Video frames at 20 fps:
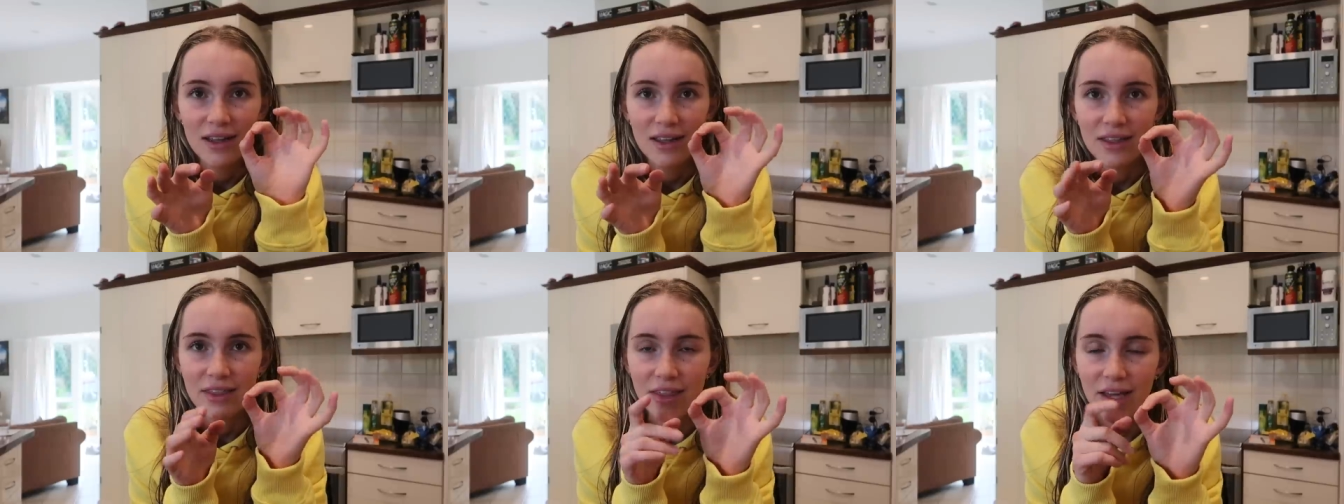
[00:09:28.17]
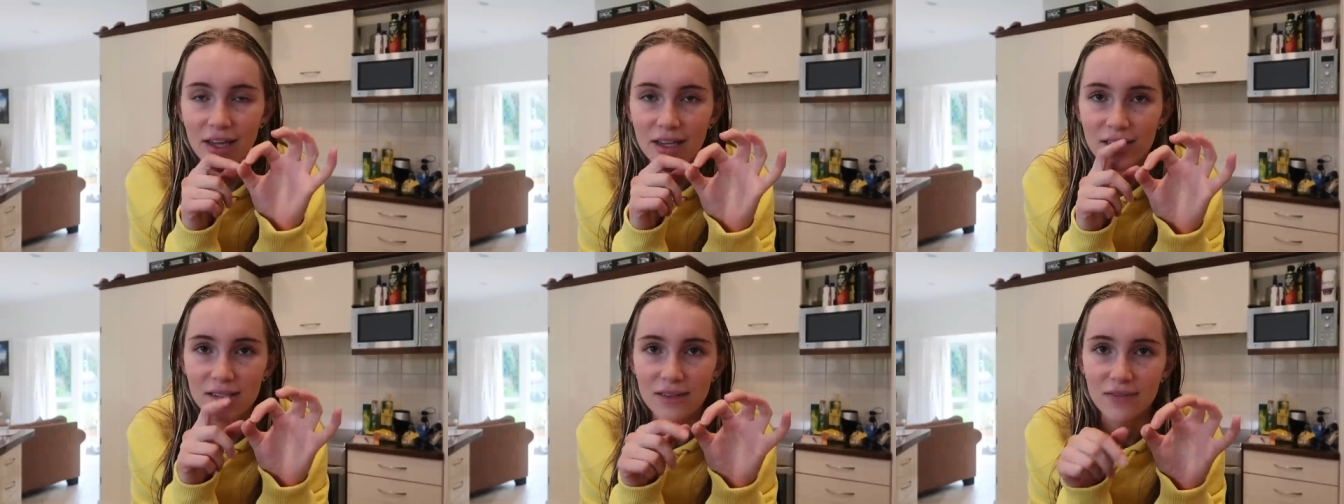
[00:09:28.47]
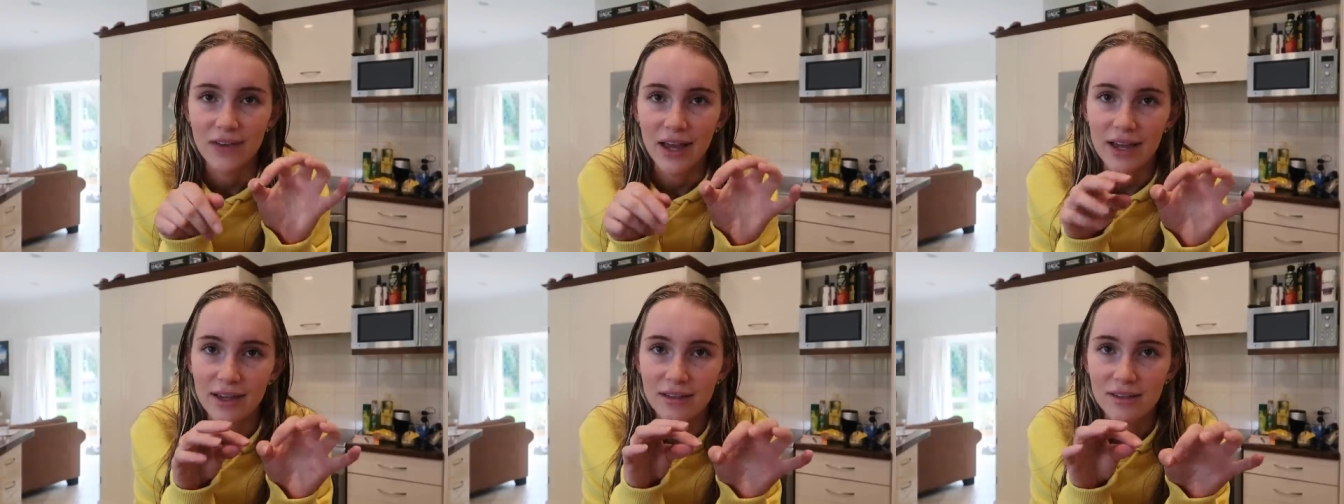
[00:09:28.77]
things of
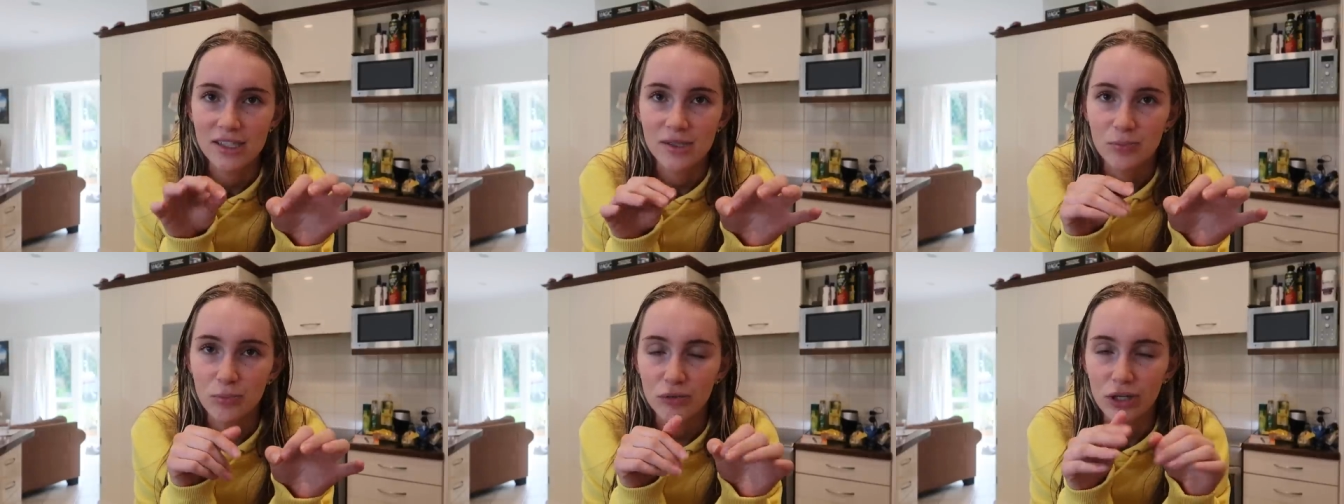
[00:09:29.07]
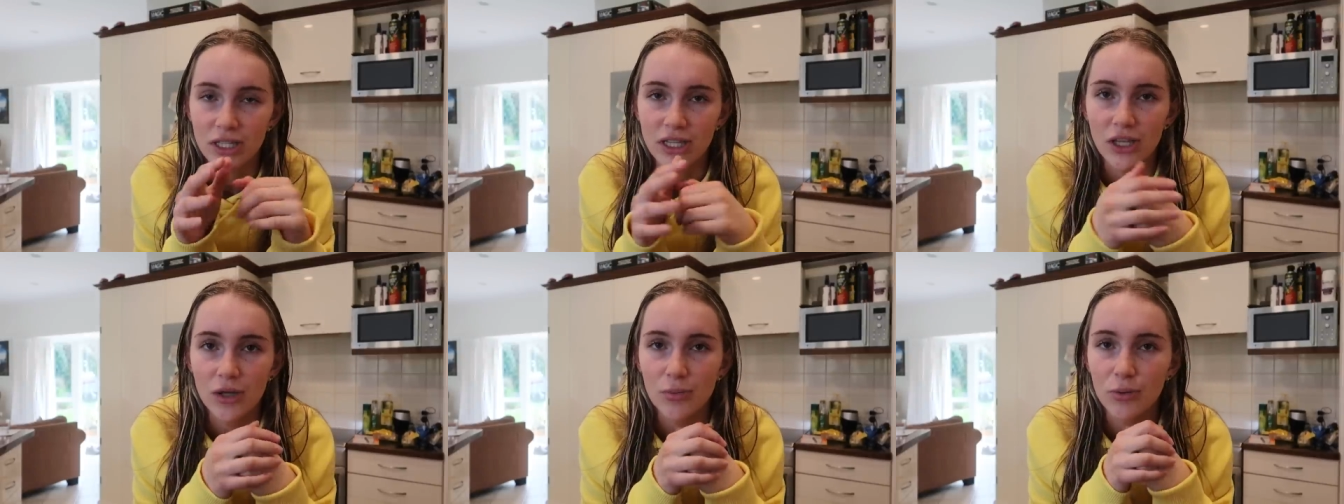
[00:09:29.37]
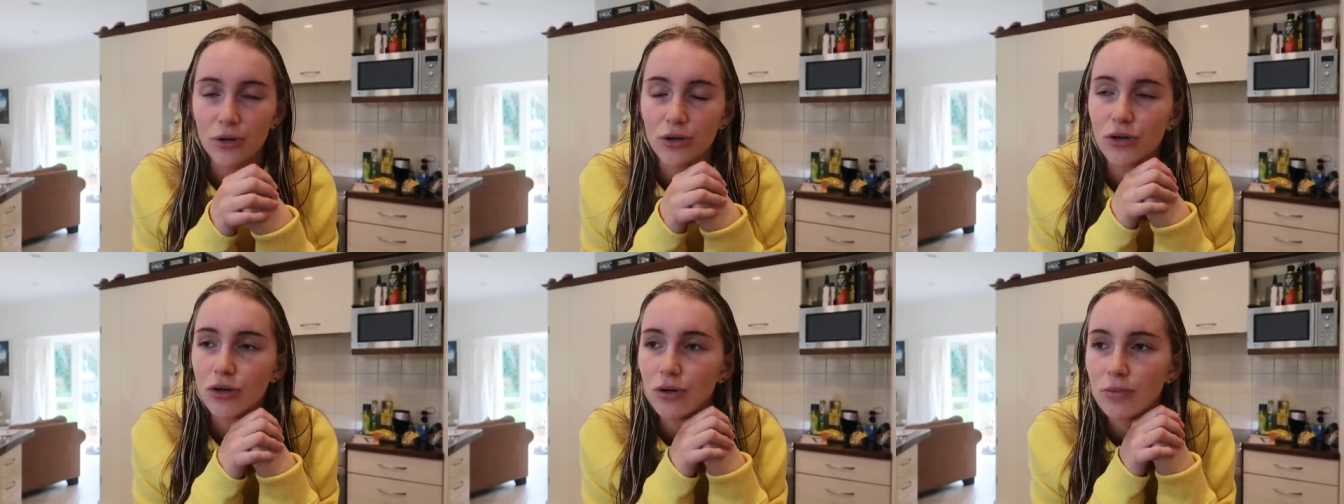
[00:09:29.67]
like spread that you
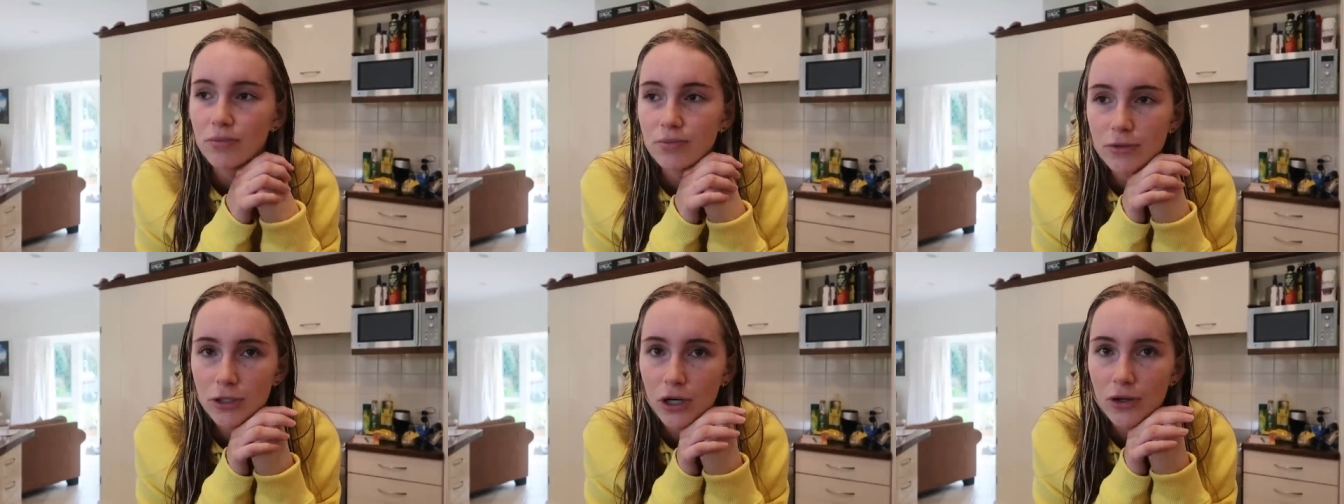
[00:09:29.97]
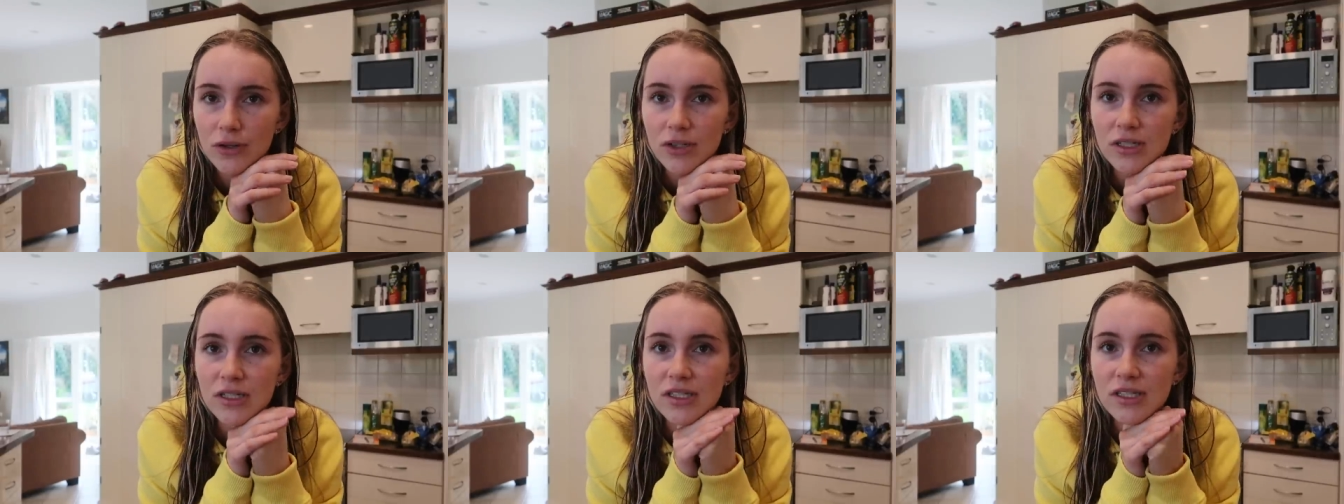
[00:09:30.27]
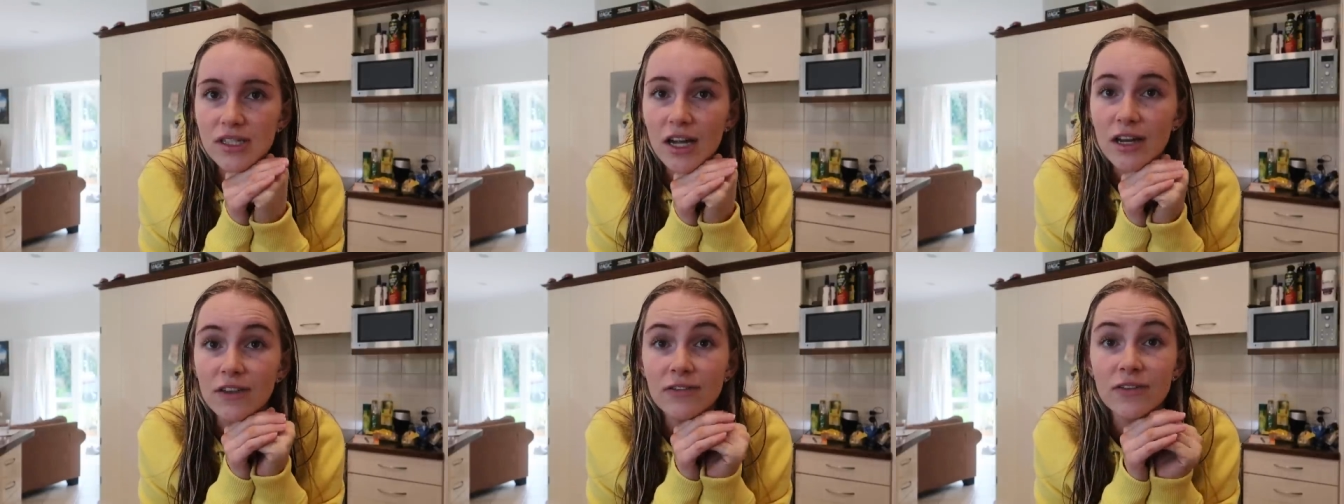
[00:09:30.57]
put on your toast and
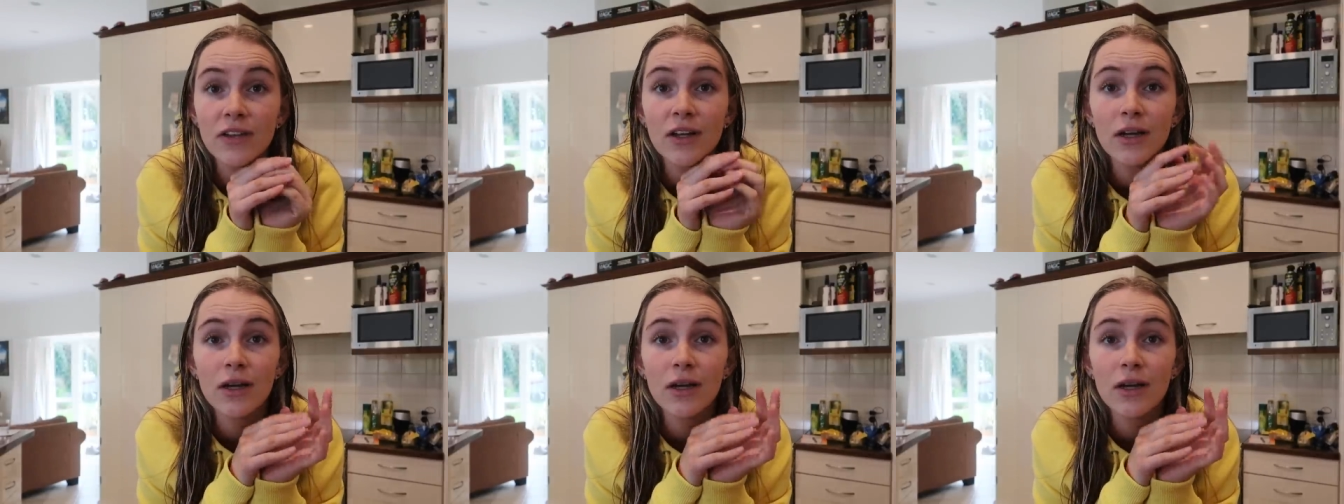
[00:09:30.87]
stuff.